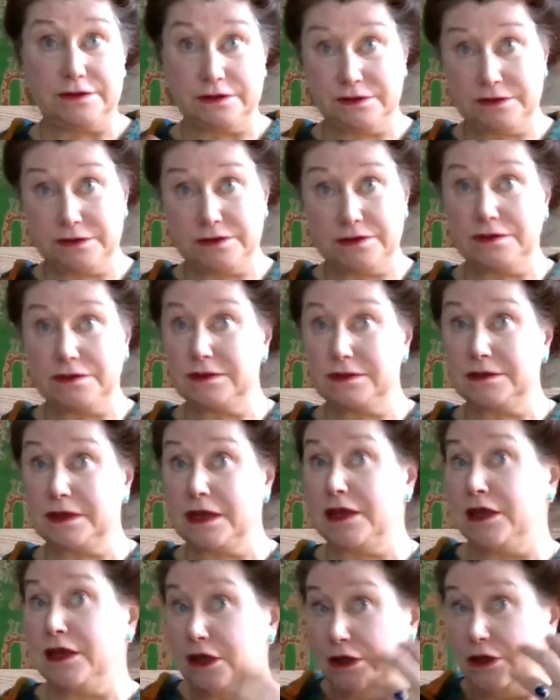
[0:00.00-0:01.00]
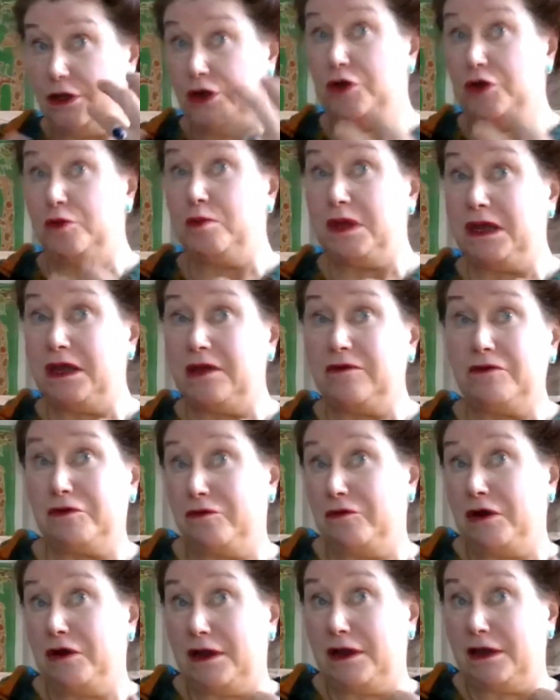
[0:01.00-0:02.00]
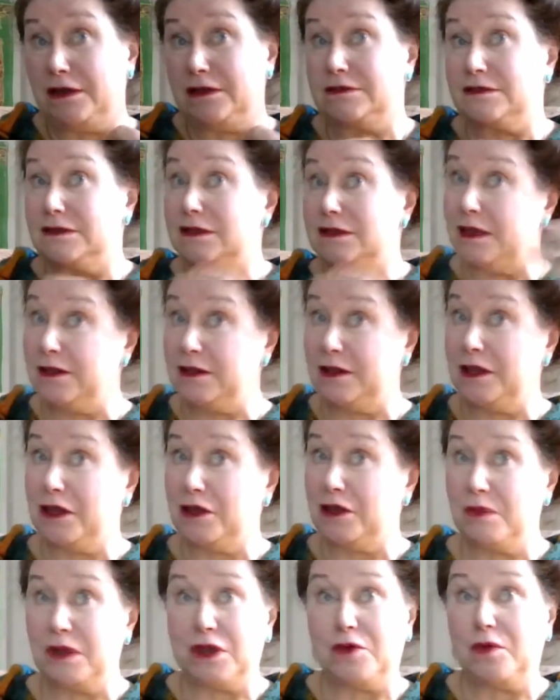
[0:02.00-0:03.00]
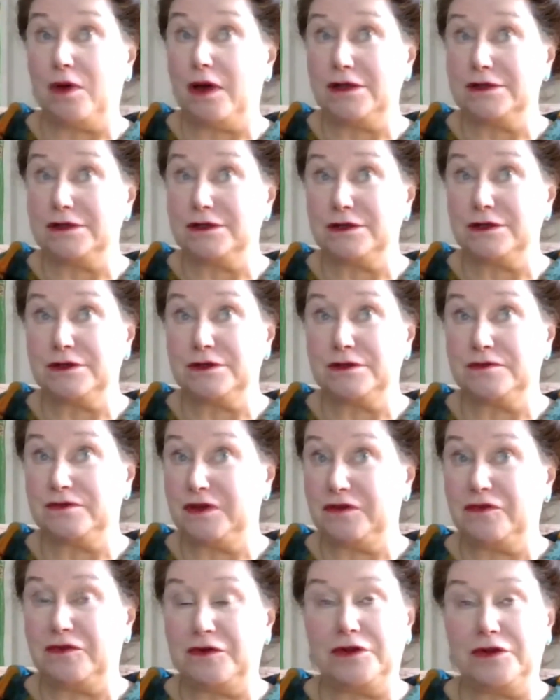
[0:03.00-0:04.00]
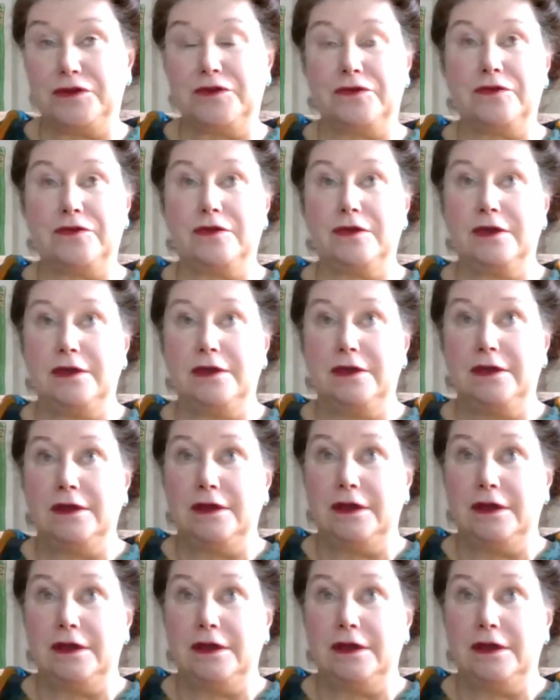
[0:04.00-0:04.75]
Because as you say, you can be given rights, and then there can be quite a lot of difference